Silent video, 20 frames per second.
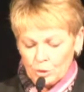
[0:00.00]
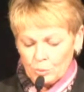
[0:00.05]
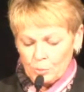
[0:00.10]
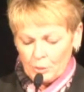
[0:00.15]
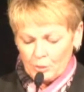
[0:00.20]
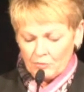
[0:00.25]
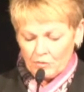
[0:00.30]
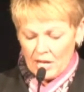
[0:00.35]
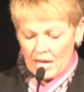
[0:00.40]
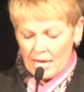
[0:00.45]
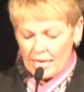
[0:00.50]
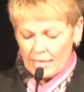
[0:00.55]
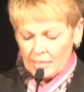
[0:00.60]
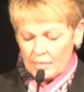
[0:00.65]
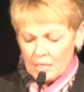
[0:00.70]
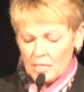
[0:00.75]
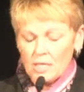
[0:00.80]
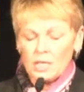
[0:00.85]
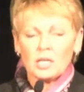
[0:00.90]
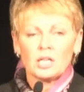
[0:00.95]
to
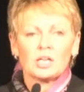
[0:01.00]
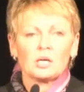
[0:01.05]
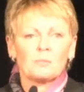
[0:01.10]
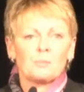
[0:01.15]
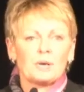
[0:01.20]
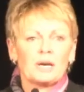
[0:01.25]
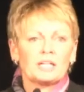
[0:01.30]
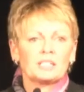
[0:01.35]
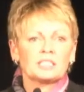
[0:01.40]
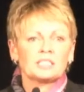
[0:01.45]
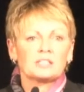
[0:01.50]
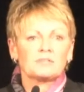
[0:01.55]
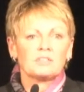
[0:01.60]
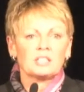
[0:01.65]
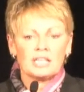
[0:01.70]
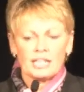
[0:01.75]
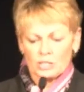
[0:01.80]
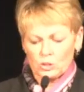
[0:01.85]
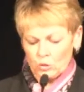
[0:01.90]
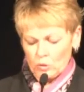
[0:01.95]
provide competitive
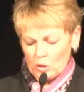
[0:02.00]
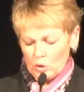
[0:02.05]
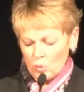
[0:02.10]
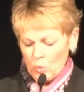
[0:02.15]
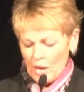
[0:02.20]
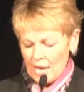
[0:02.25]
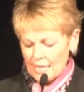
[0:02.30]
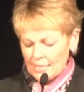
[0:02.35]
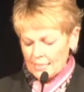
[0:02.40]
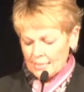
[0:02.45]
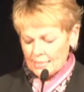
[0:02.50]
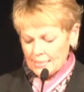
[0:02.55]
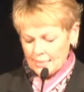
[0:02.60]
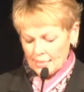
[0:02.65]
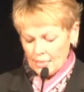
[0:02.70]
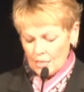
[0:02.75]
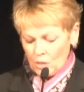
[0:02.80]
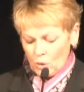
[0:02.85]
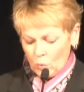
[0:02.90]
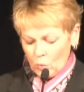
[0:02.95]
electric rates.
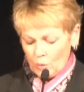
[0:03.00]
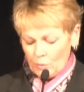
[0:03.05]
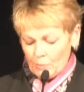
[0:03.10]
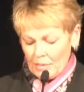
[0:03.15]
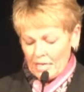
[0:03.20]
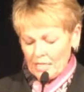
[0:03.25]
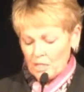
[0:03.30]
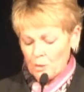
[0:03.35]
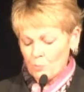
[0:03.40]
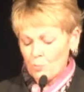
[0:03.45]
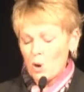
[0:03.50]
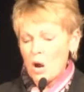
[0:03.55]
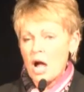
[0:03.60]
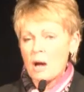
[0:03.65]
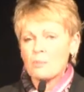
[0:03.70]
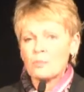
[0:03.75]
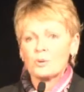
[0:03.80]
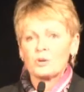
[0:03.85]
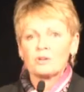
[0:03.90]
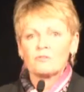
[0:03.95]
We made the
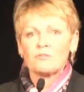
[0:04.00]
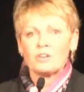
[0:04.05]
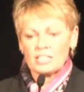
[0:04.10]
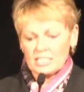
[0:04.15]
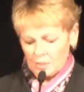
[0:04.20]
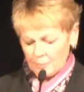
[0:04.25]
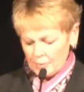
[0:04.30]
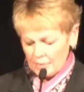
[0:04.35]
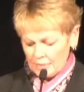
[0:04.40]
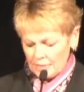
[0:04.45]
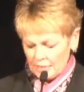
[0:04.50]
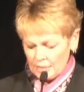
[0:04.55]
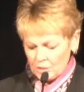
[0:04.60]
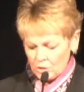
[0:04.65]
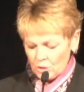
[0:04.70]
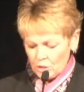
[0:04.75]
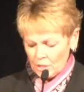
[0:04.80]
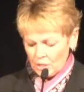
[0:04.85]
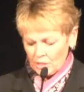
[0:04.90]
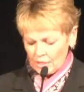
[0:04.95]
proper investment
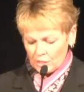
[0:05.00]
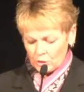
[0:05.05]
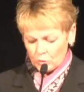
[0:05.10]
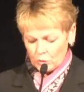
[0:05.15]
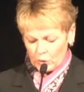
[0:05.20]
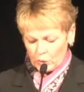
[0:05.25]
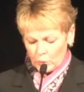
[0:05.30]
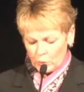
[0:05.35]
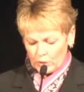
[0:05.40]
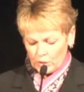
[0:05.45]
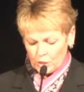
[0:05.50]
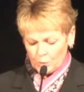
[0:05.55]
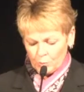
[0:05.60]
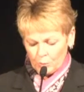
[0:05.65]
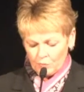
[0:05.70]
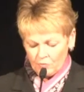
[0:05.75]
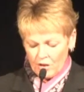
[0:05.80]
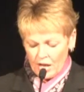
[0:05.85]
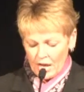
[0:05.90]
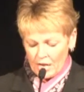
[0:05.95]
into the electric grid to
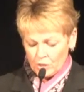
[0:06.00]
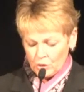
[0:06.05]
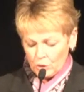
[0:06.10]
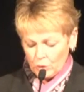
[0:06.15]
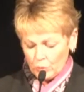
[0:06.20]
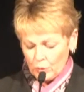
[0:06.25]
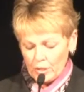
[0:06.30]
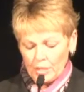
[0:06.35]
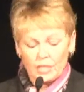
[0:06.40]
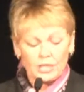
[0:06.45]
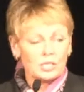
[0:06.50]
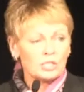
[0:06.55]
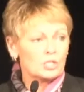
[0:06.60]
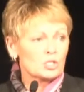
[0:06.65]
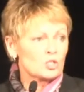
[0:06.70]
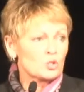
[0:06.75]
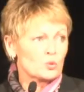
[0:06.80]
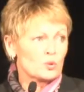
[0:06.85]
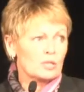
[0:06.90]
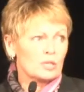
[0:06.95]
provide you
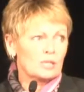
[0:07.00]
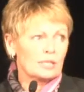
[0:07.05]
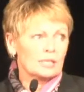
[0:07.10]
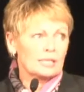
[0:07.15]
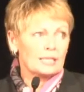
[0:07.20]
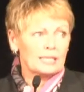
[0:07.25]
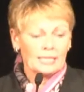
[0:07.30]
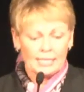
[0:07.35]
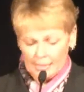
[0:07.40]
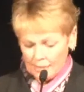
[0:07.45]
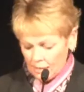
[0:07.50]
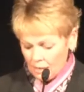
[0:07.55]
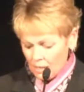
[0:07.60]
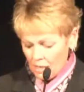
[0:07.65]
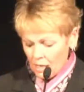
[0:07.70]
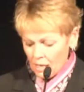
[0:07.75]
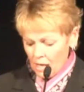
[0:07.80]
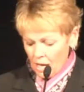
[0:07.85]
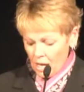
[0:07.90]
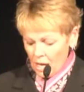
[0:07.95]
industry-leading
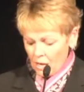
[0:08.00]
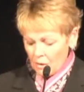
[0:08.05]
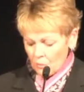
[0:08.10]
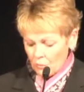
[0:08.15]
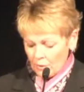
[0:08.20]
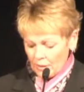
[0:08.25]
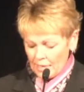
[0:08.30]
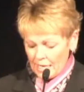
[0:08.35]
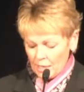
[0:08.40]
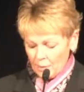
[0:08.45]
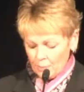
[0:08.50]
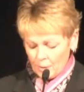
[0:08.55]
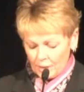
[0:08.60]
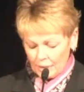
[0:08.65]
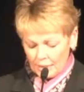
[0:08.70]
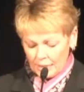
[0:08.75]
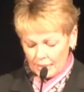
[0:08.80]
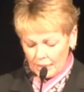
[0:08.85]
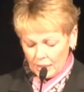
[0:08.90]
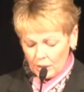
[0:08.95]

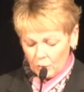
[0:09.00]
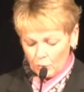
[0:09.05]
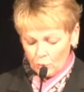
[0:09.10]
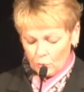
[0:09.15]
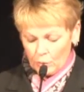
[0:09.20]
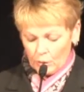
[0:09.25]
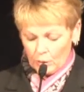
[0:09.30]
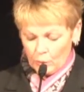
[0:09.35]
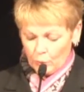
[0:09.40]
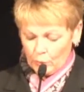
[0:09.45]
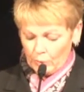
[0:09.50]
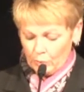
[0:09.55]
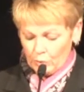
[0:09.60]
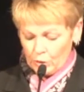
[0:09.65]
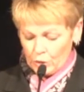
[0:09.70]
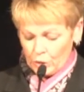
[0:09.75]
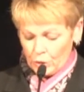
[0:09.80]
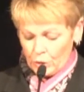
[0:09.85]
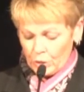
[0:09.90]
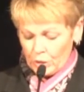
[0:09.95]
reliability. We
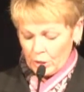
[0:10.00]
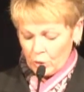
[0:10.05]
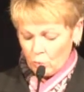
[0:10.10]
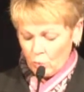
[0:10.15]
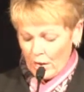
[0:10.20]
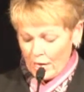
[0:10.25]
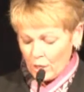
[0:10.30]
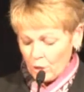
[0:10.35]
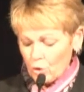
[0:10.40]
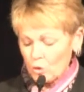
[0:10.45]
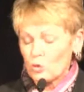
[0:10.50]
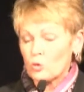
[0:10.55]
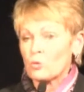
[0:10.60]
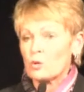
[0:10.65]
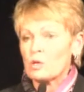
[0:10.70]
returned a record